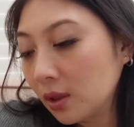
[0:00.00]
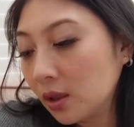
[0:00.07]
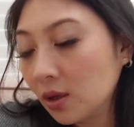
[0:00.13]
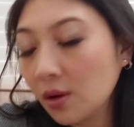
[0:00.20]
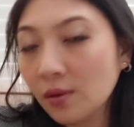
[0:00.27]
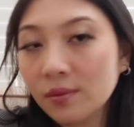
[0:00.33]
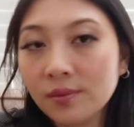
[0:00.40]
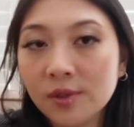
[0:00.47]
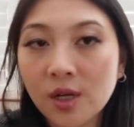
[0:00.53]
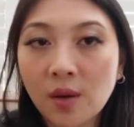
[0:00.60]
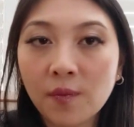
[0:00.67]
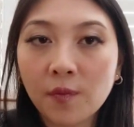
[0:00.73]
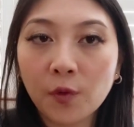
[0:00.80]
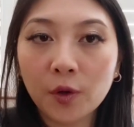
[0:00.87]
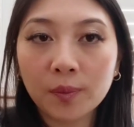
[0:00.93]
You know,
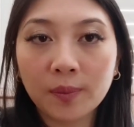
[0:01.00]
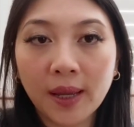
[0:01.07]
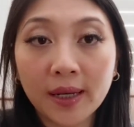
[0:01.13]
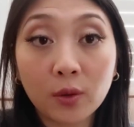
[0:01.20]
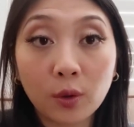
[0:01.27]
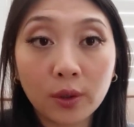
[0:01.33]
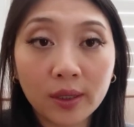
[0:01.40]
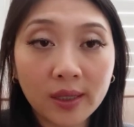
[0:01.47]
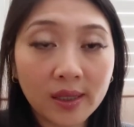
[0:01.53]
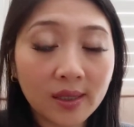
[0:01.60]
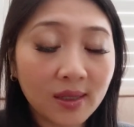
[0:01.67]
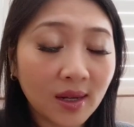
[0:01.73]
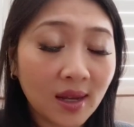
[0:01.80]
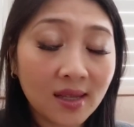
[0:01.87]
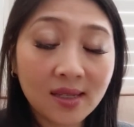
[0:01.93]
Tom Ford Black
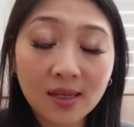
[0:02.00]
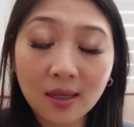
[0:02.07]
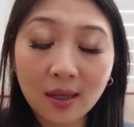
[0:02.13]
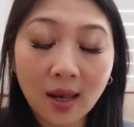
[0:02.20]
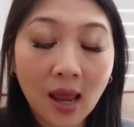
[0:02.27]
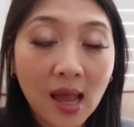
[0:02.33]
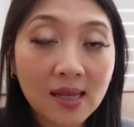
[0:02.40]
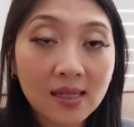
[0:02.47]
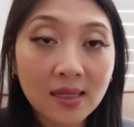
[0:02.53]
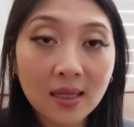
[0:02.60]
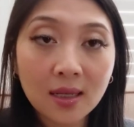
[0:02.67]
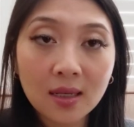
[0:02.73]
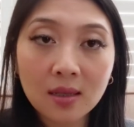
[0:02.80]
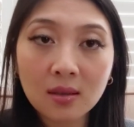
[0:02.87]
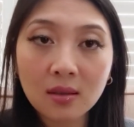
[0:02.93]
Orchid. It's a
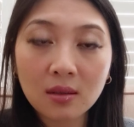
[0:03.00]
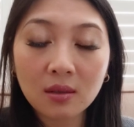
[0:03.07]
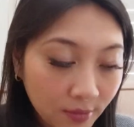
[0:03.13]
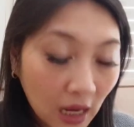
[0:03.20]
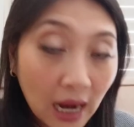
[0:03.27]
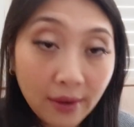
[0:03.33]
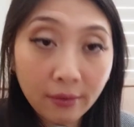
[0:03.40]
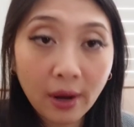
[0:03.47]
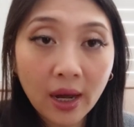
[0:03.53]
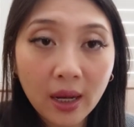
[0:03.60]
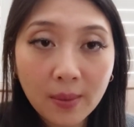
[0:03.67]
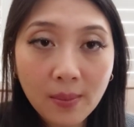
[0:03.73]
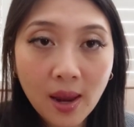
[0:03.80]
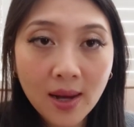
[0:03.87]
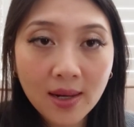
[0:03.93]
classic. I
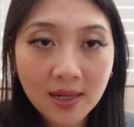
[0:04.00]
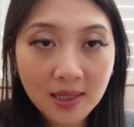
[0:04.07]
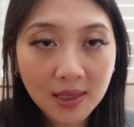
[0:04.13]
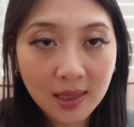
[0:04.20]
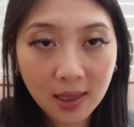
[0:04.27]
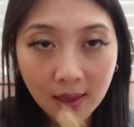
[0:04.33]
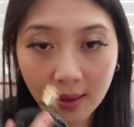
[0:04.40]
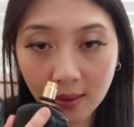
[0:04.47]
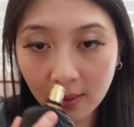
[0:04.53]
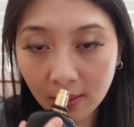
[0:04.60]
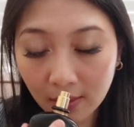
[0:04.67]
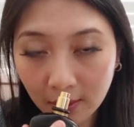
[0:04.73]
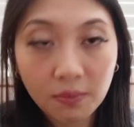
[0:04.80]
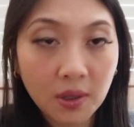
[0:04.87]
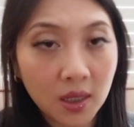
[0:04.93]
recommend it,
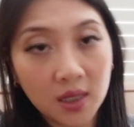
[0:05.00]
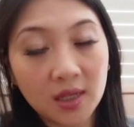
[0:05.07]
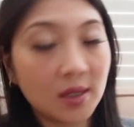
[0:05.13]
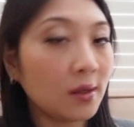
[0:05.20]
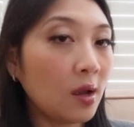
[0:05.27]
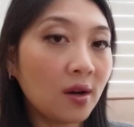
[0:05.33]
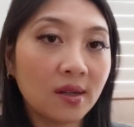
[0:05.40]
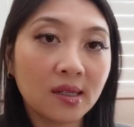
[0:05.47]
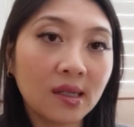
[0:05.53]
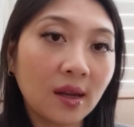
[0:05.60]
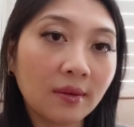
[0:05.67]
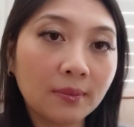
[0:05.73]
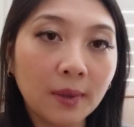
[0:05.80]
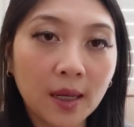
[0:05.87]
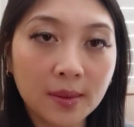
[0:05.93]
but it's not a
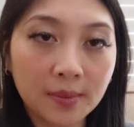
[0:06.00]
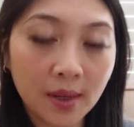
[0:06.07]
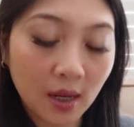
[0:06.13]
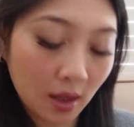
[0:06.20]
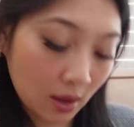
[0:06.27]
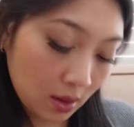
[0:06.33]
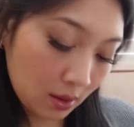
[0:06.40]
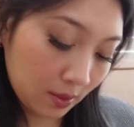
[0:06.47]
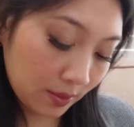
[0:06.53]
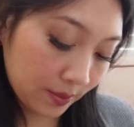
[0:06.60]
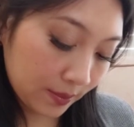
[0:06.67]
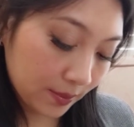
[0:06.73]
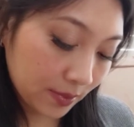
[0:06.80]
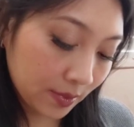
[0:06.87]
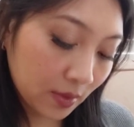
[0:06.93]
safe blind buy.
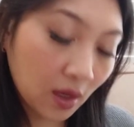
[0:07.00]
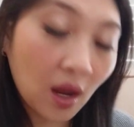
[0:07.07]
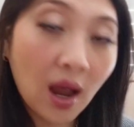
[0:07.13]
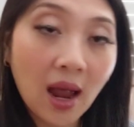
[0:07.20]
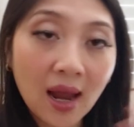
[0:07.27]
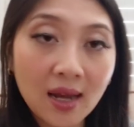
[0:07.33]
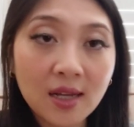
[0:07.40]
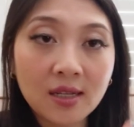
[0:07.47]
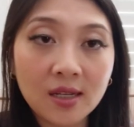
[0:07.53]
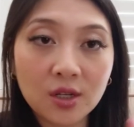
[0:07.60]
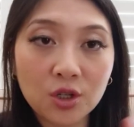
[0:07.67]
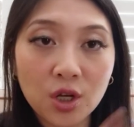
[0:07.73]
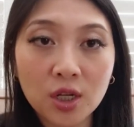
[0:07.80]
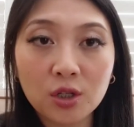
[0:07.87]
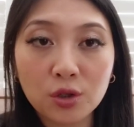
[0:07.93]
I
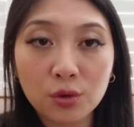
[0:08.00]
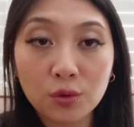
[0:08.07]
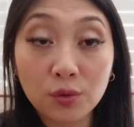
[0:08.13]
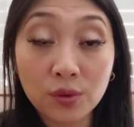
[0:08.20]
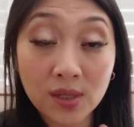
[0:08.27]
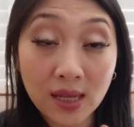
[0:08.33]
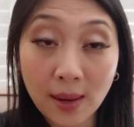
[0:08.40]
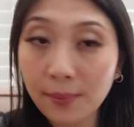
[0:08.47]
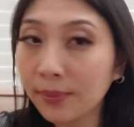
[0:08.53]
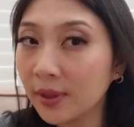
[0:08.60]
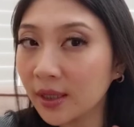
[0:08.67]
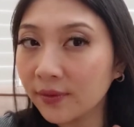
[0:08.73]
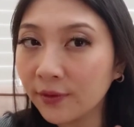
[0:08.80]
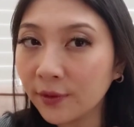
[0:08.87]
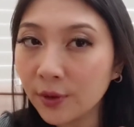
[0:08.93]
suggest you to
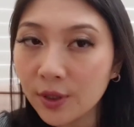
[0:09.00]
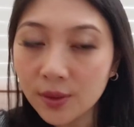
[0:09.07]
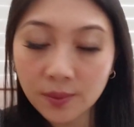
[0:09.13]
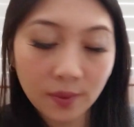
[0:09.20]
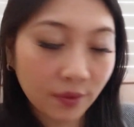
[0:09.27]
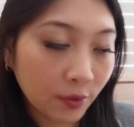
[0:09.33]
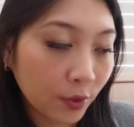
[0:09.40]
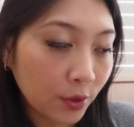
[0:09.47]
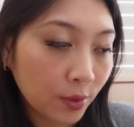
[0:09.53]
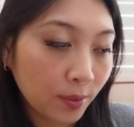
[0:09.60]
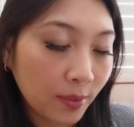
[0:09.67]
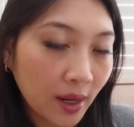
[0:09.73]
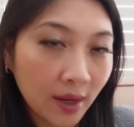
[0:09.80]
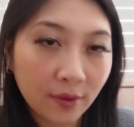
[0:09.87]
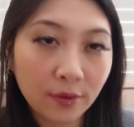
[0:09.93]
sample it first before you
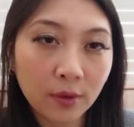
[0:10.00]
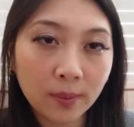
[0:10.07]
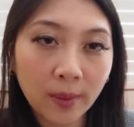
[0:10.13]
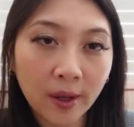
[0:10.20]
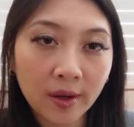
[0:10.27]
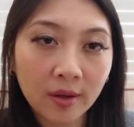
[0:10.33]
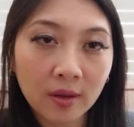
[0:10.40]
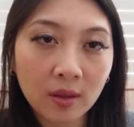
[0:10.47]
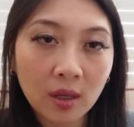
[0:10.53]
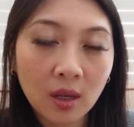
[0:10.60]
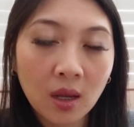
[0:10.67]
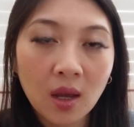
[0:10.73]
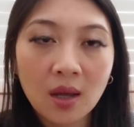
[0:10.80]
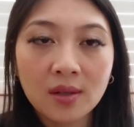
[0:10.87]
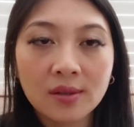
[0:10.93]
buy a full bottle.
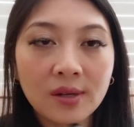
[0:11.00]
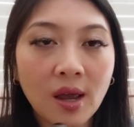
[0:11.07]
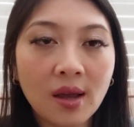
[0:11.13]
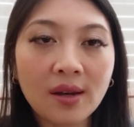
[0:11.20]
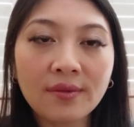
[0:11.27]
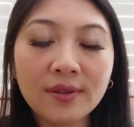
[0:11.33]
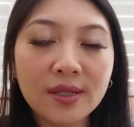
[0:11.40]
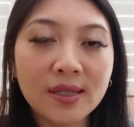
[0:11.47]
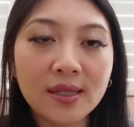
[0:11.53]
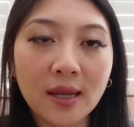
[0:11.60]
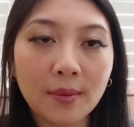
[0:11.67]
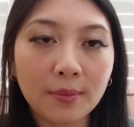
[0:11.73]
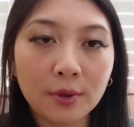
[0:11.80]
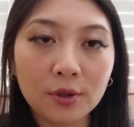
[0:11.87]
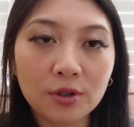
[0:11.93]
Not even
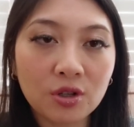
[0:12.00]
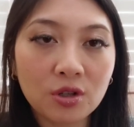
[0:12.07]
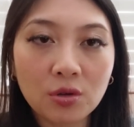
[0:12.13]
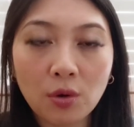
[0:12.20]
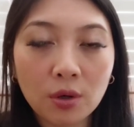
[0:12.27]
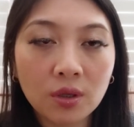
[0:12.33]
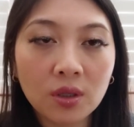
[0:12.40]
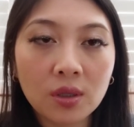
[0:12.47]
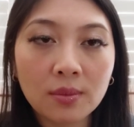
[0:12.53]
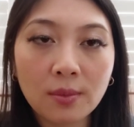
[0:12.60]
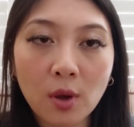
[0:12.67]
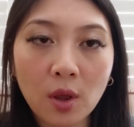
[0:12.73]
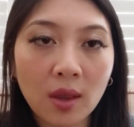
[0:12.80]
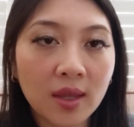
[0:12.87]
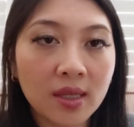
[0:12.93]
sample, just go to the
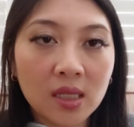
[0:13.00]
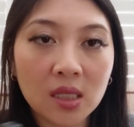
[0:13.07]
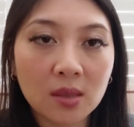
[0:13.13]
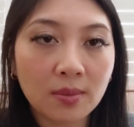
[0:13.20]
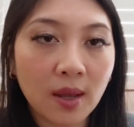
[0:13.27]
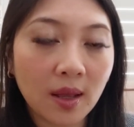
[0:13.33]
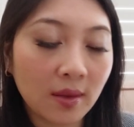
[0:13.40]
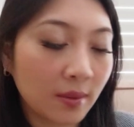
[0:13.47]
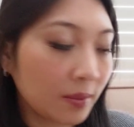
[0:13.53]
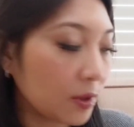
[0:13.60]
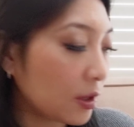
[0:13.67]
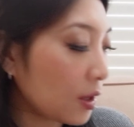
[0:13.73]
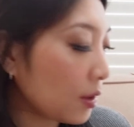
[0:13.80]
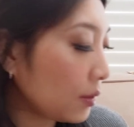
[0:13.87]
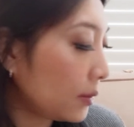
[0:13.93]
mall and smell them,
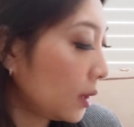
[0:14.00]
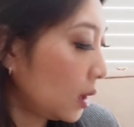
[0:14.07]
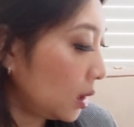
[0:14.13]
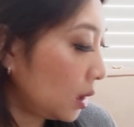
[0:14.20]
you know?